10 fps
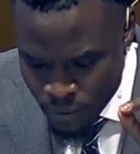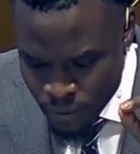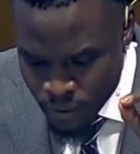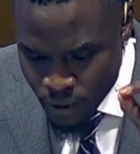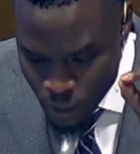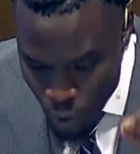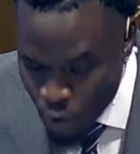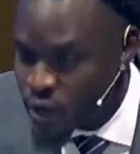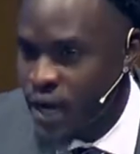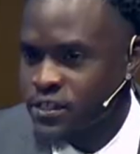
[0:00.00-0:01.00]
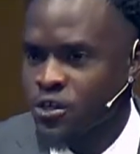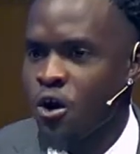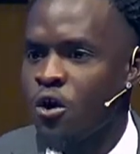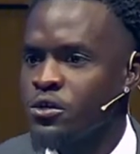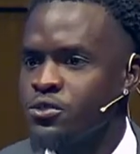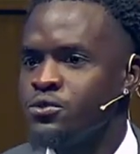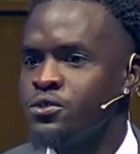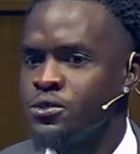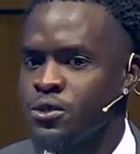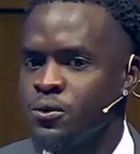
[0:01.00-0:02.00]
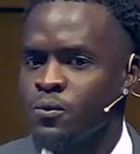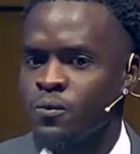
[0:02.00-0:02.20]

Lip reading: the Lord has called you to do.